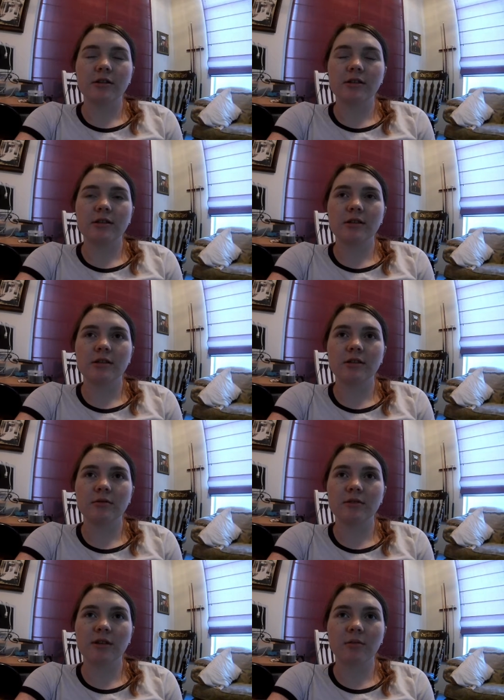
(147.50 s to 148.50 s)
I
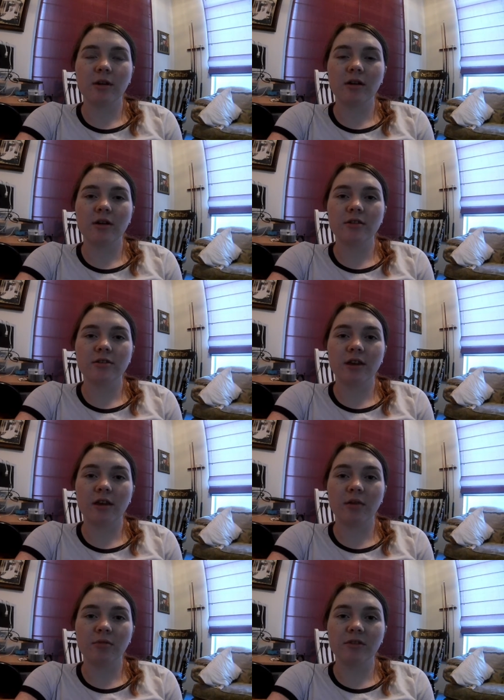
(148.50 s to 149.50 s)
was like, my gosh, I
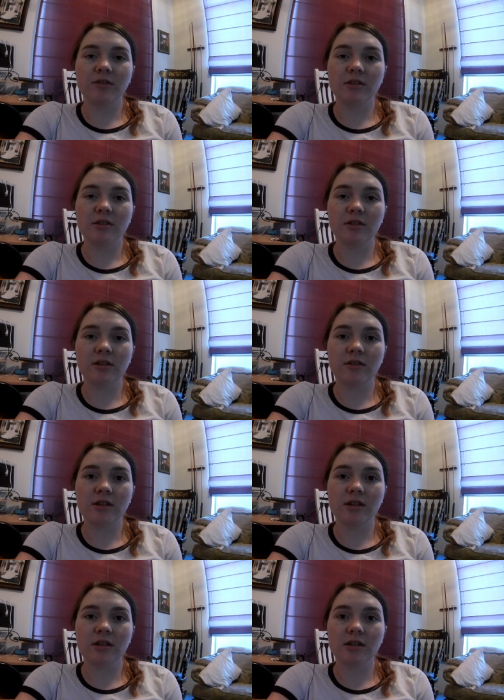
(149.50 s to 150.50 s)
can't believe she's still living
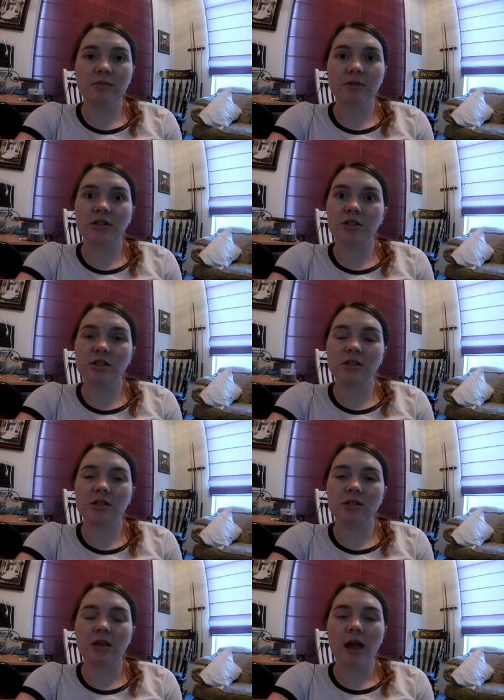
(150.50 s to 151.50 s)
there, but she
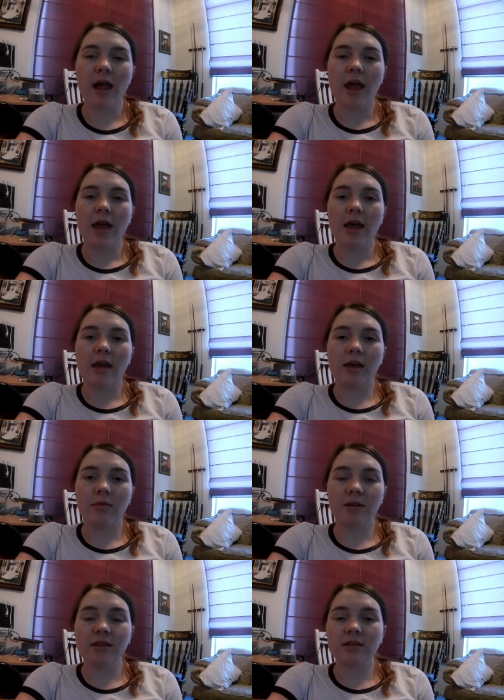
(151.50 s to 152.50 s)
is.
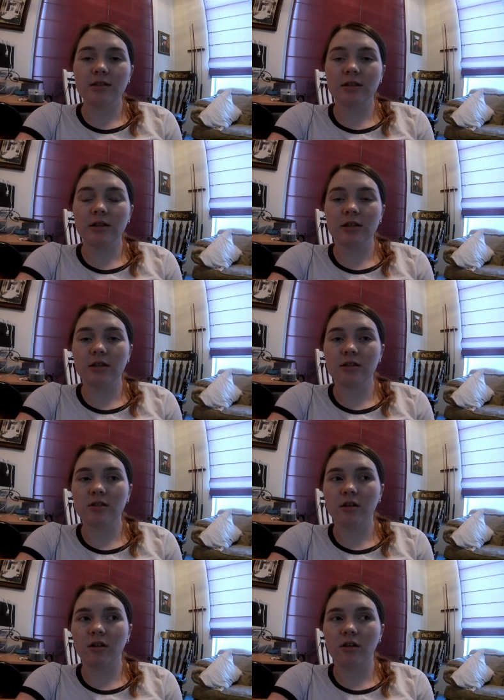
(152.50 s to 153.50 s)
And basically, let's
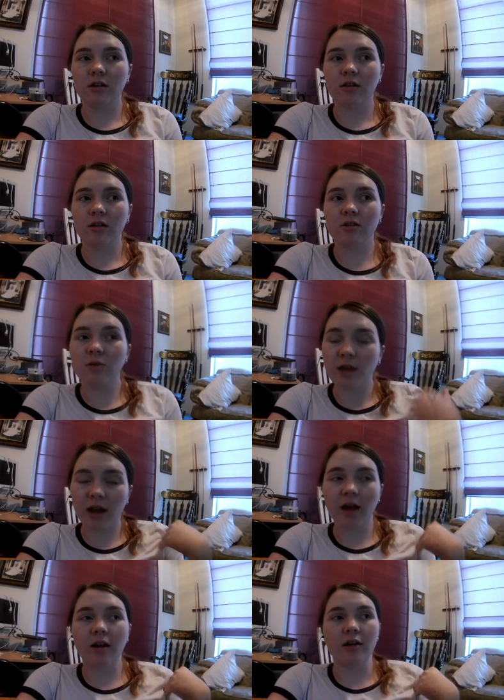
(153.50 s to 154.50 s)
talk. So he
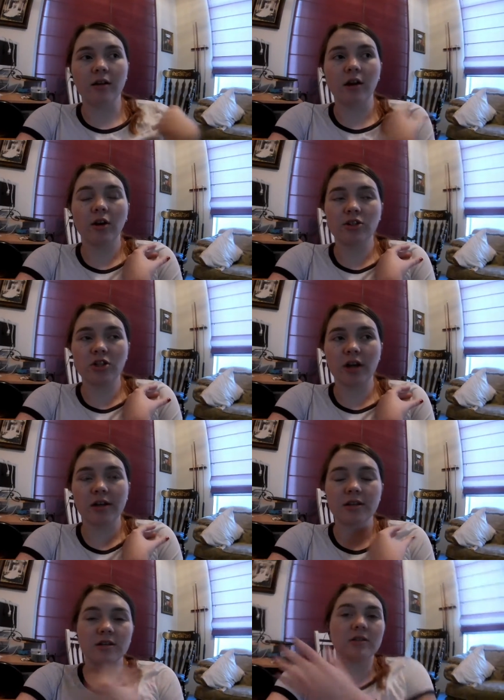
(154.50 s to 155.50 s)
got uh, Archie got
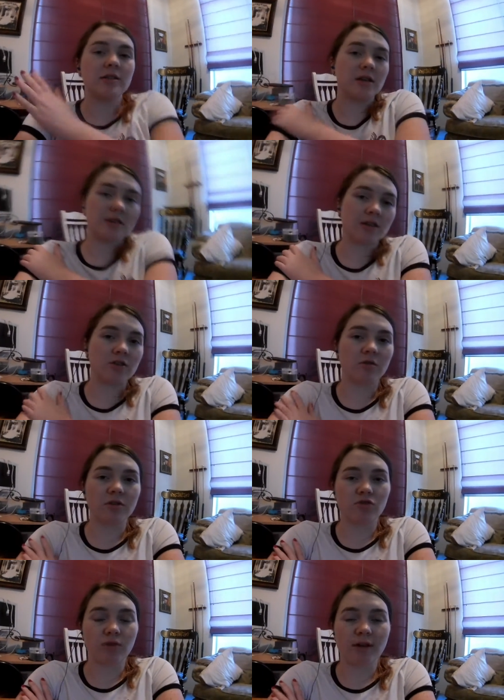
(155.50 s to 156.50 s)
a, a snake tattoo on
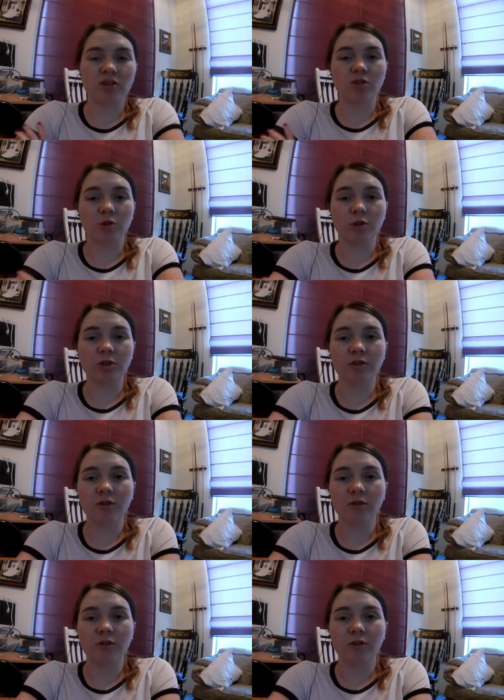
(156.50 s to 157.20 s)
his right shoulder.